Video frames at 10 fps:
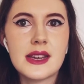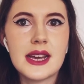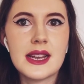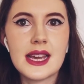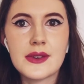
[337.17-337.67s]

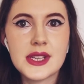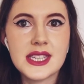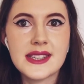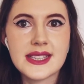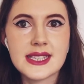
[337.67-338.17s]
language
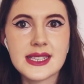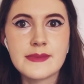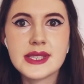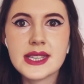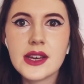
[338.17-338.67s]
users
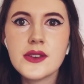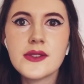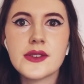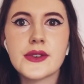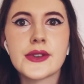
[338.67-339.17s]

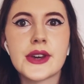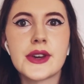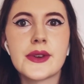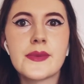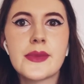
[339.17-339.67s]
themselves,
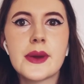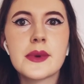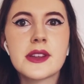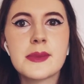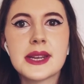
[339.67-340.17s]
although they
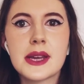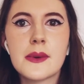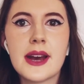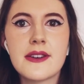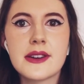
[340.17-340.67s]
would have been
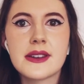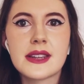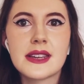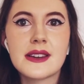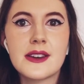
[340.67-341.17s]
aware
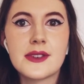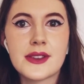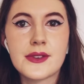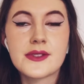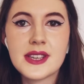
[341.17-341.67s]
of a
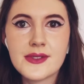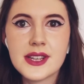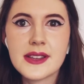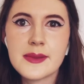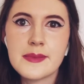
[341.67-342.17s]
sort of
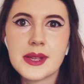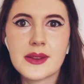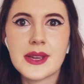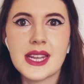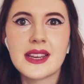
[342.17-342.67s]
difference
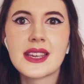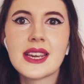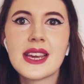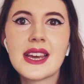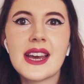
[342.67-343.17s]
between
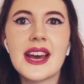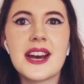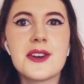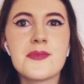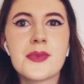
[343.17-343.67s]

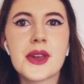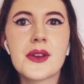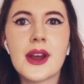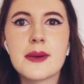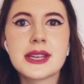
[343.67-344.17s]
the
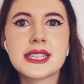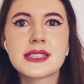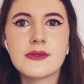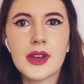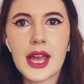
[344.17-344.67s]

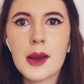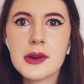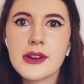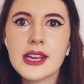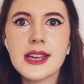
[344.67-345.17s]
grammars and
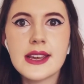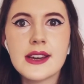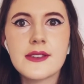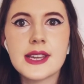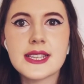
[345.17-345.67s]
vocabulary
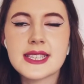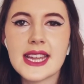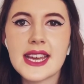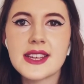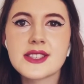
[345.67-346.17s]
of each
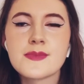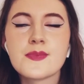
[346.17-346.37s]
stage.